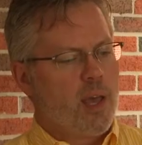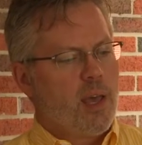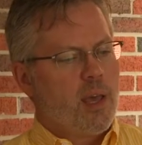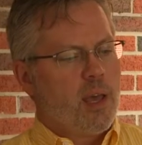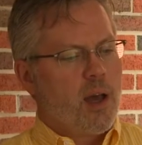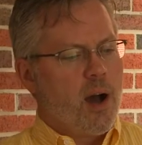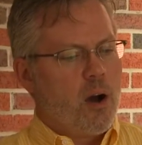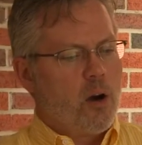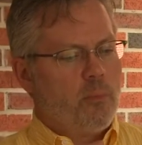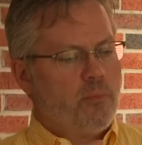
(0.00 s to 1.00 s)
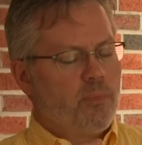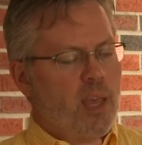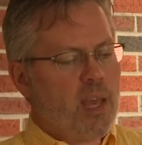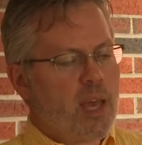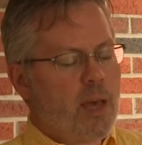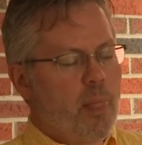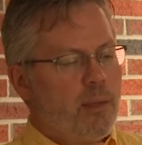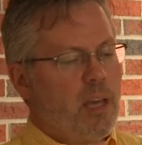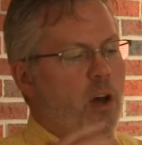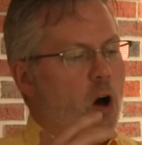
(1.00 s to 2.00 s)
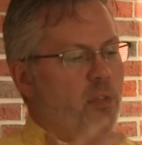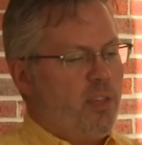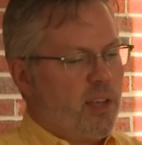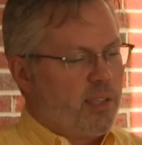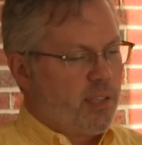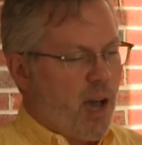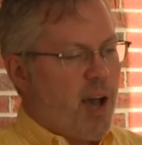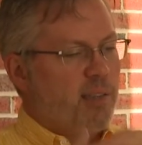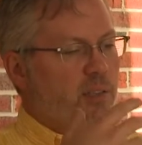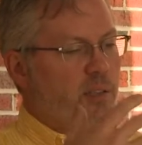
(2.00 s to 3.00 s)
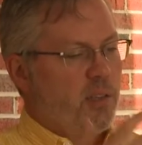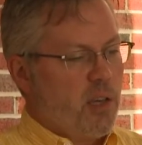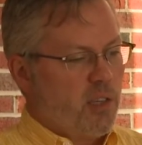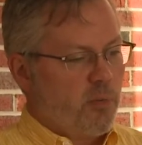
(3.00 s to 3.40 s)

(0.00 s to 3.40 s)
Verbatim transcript: Potts and his Tuscaloosa based Cognitive Dynamics